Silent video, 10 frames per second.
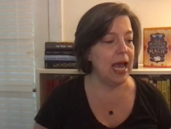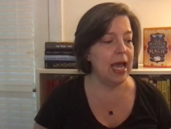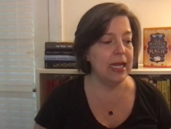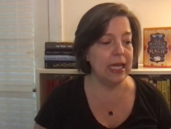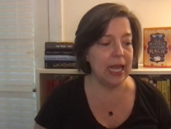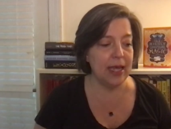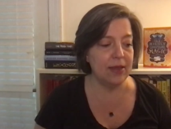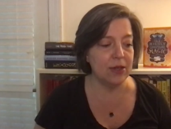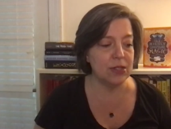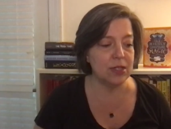and lay
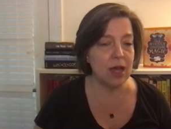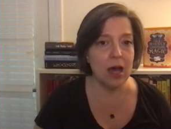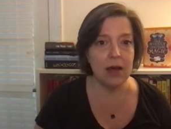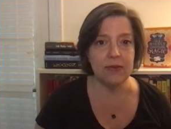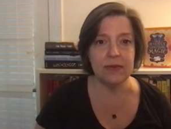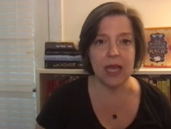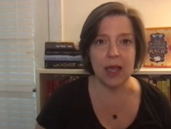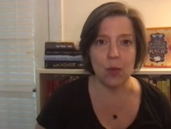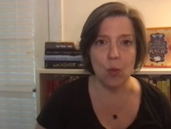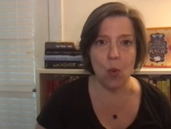there soft
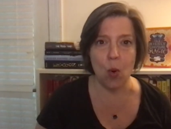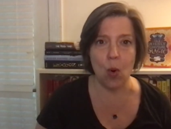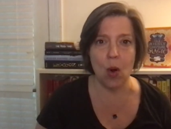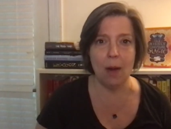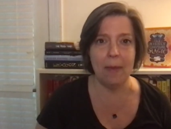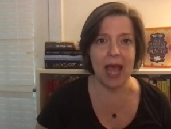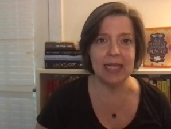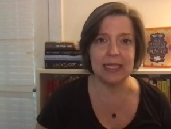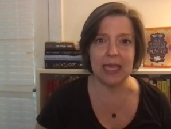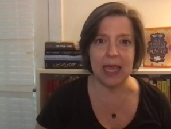and warm
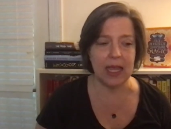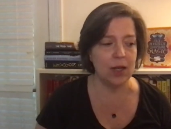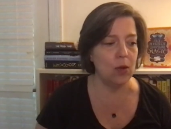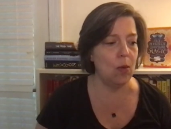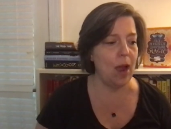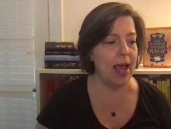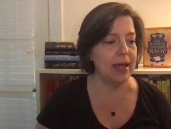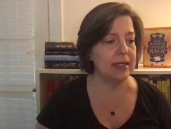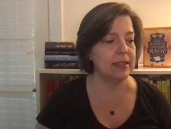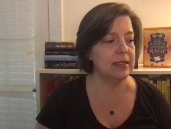as candle
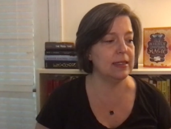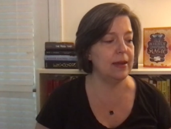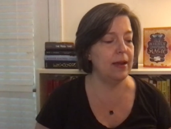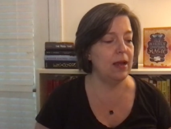wax.